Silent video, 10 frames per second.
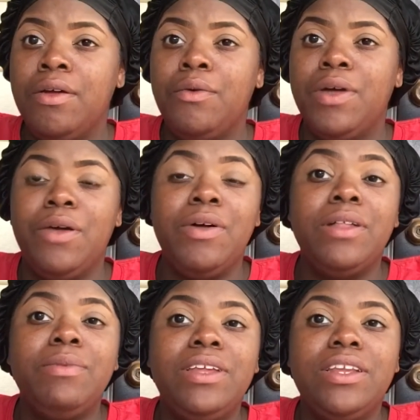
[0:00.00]
well well
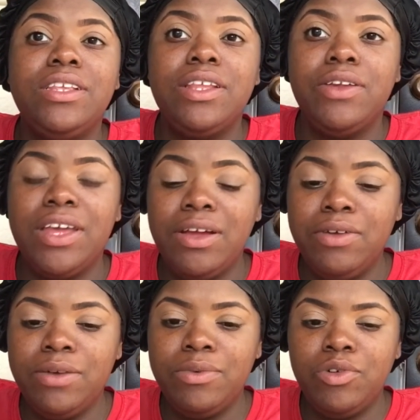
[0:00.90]
blended so now what
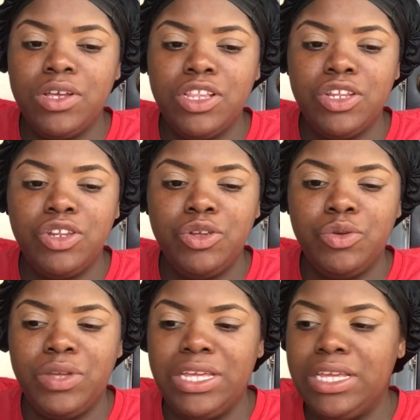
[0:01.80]
i'm going to do
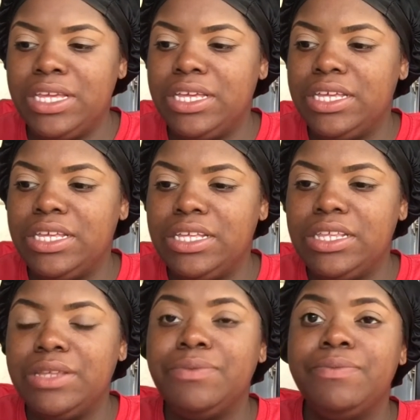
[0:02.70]
is
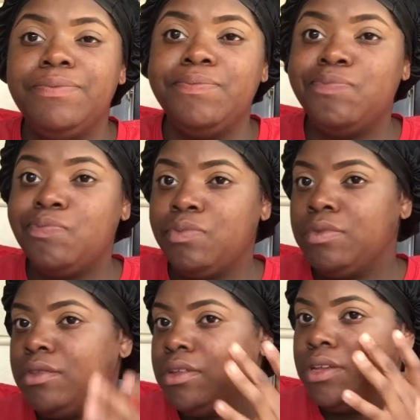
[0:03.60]

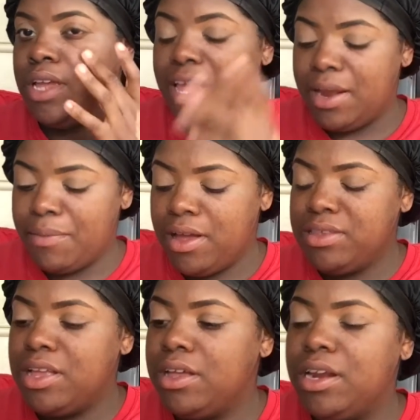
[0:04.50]
and i'm
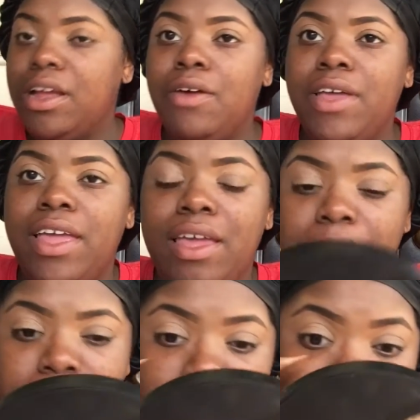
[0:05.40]
also going to go ahead and
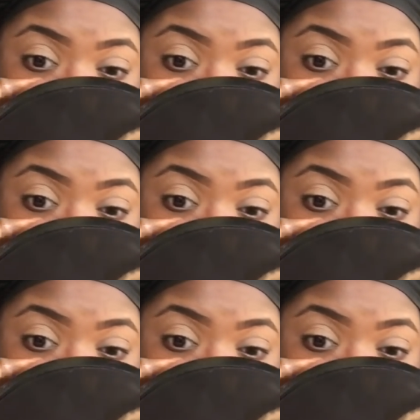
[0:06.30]
put some